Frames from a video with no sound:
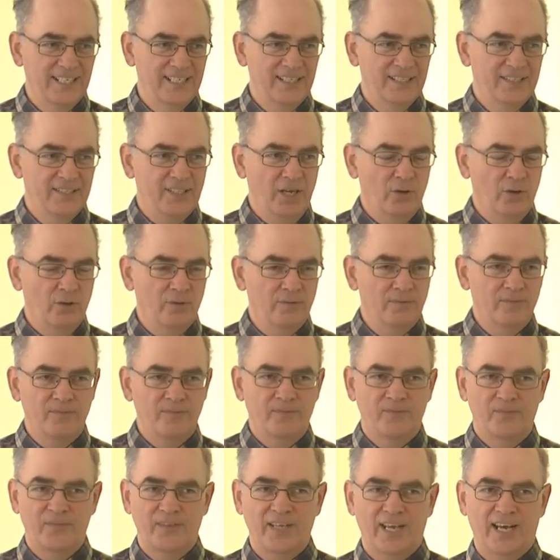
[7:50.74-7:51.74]
So,
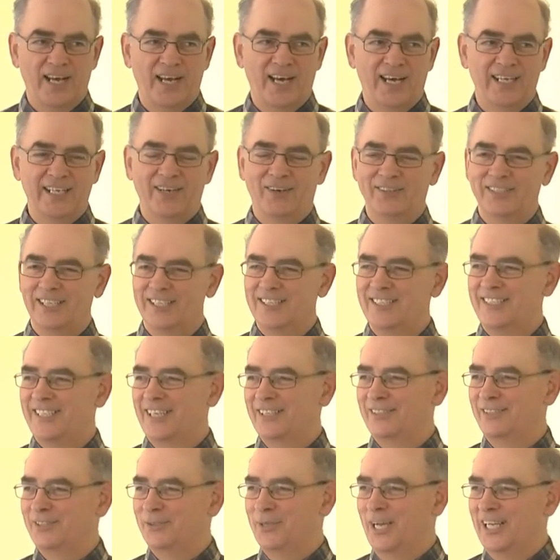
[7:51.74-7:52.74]
I know it doesn't
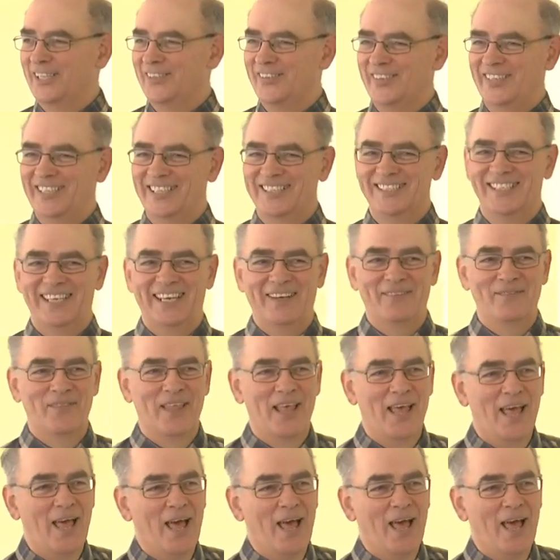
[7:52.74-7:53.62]
sound too healthy, does it?